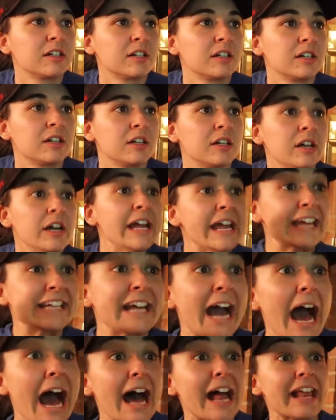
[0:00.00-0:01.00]
He
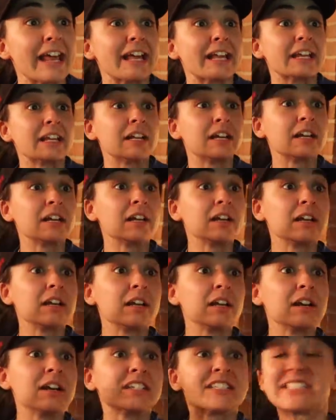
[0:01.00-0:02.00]
got it!
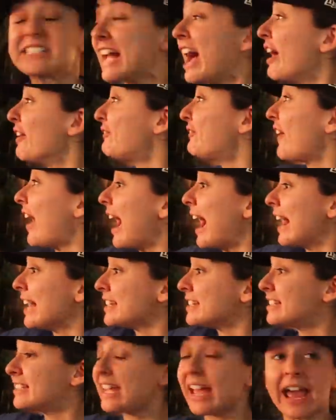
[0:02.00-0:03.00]

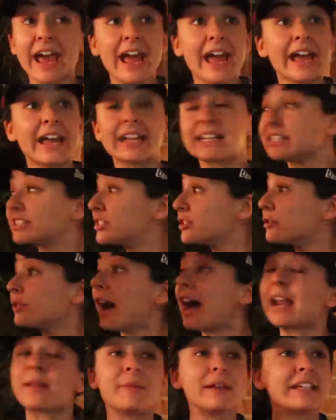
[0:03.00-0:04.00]
Stephon Diggs! You
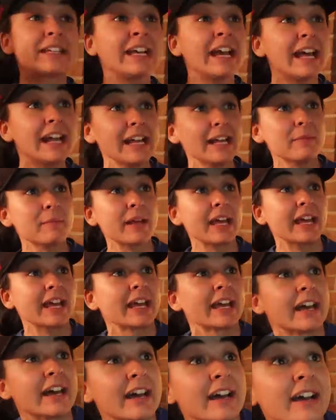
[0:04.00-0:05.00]
gotta be kidding
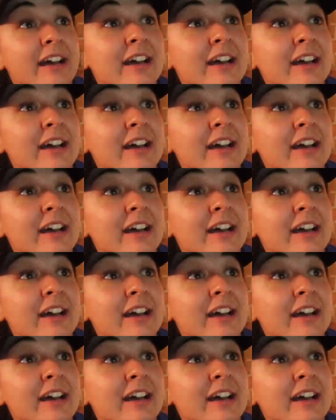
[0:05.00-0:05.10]
me!